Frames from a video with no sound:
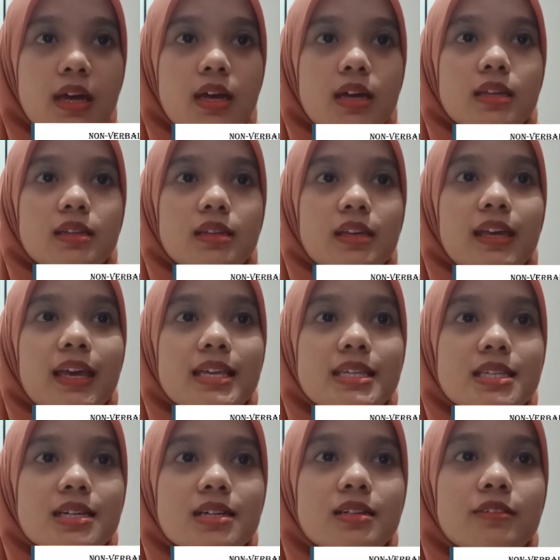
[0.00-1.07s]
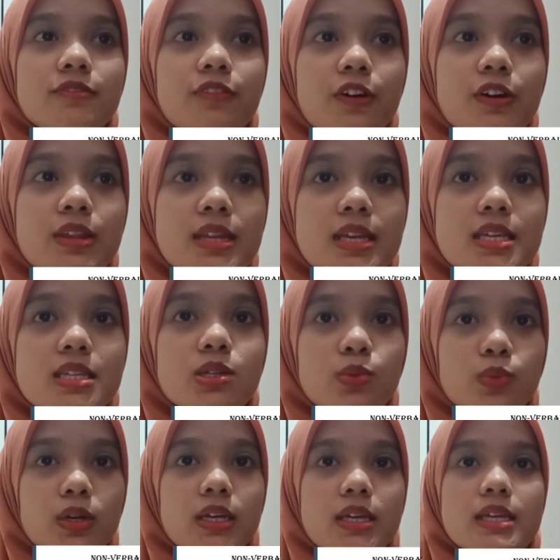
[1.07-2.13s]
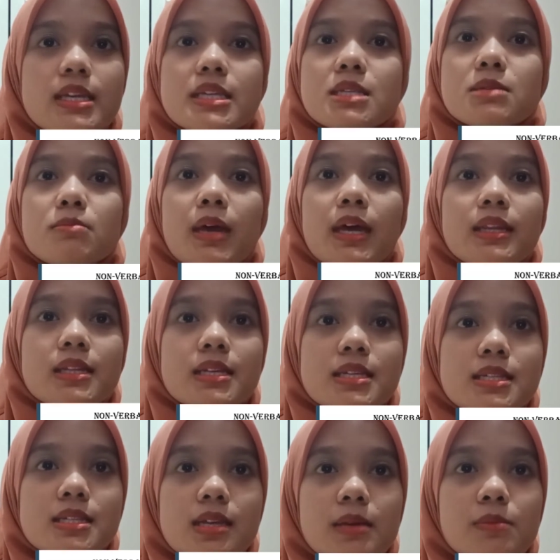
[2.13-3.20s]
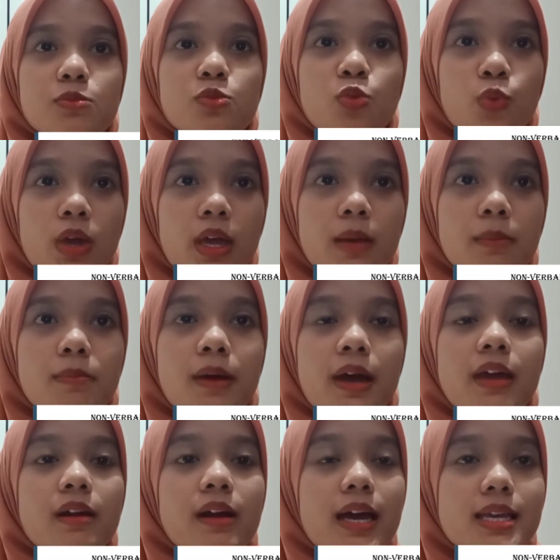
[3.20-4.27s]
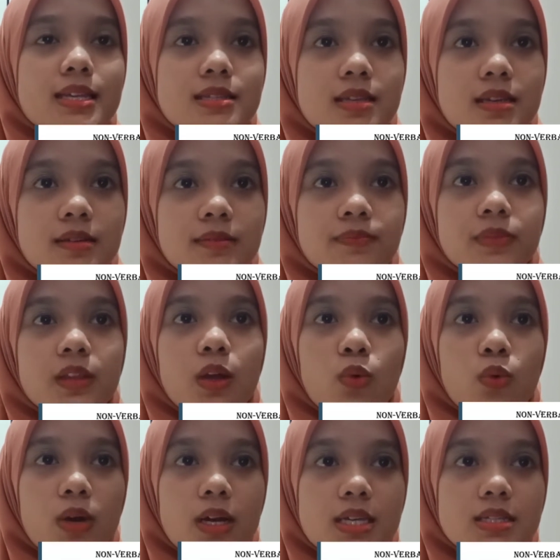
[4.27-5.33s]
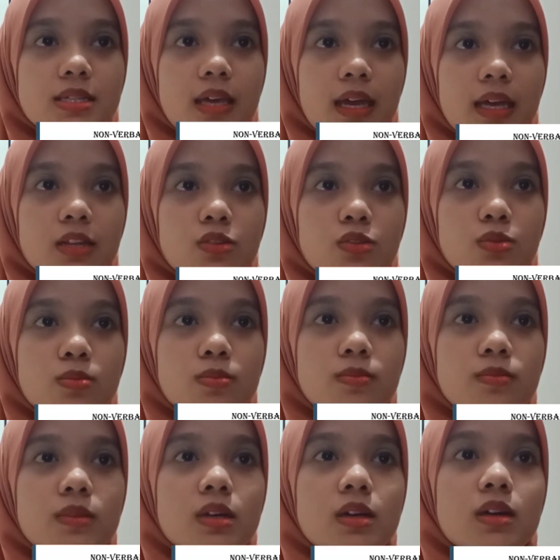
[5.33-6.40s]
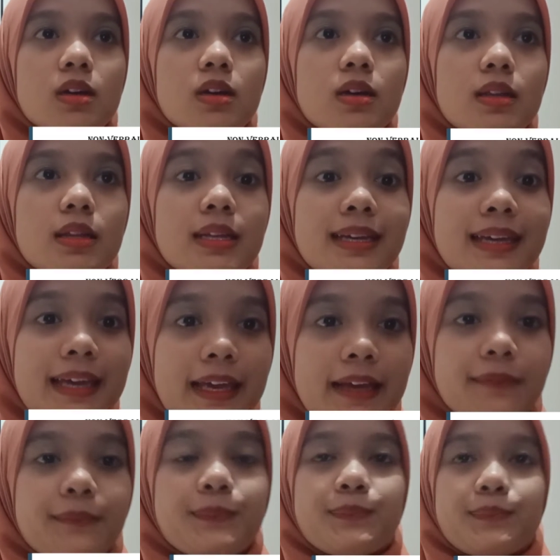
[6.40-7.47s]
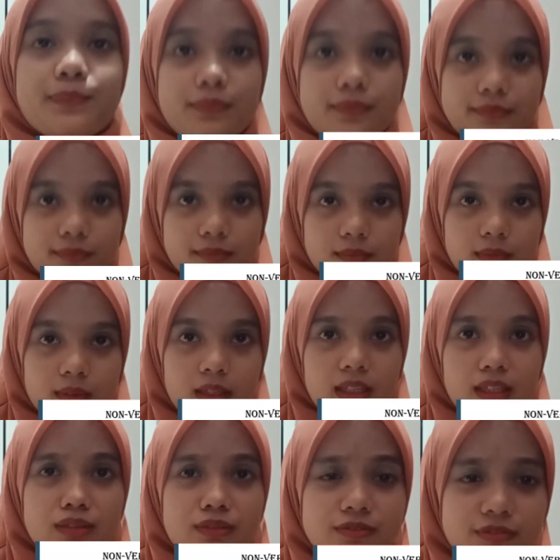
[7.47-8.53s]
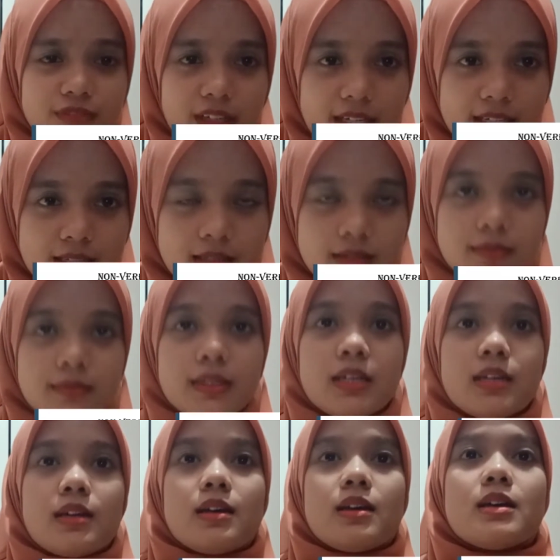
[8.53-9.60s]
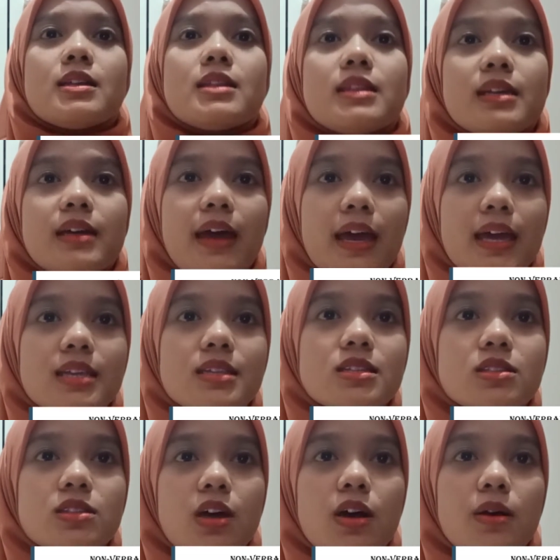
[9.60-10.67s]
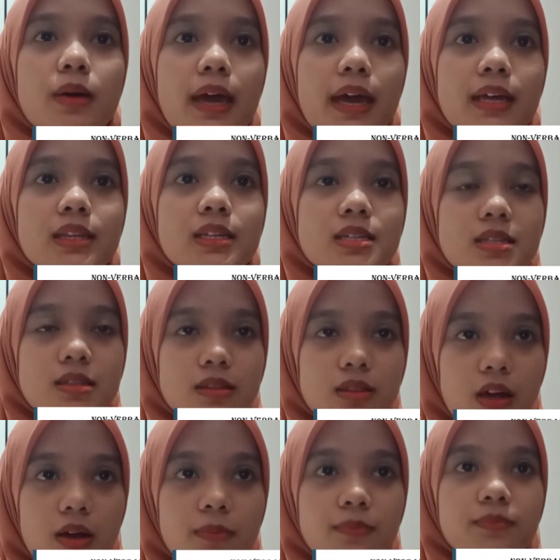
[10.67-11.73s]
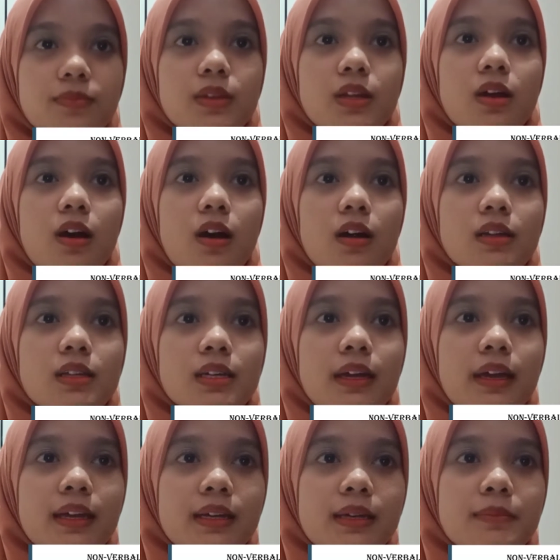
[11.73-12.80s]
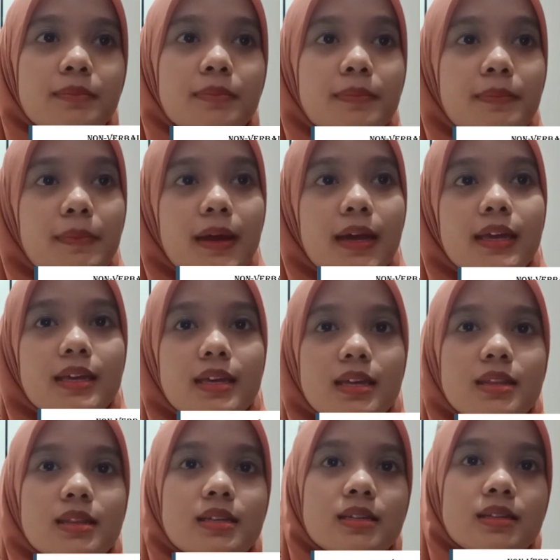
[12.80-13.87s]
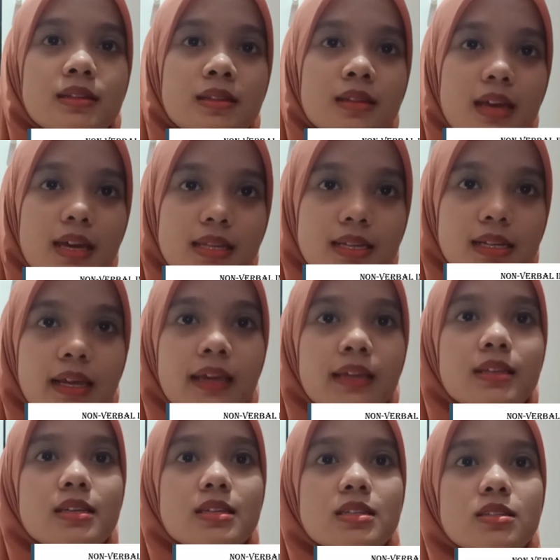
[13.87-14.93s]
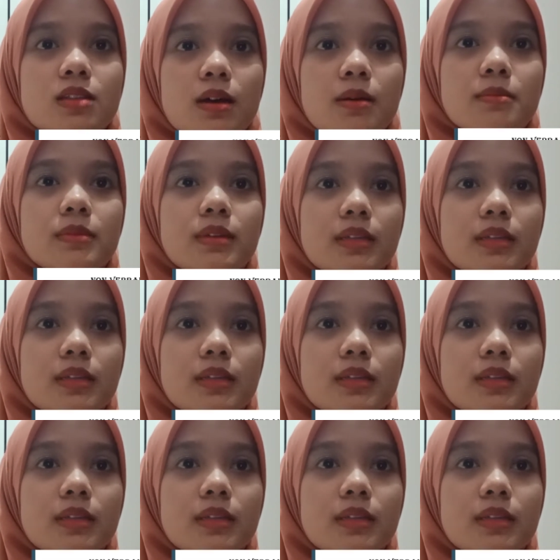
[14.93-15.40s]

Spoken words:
The gesture for this word is made the same way by raising one's hand to the head. In France, the hand stops at the top of the head, but in the Netherlands, it stops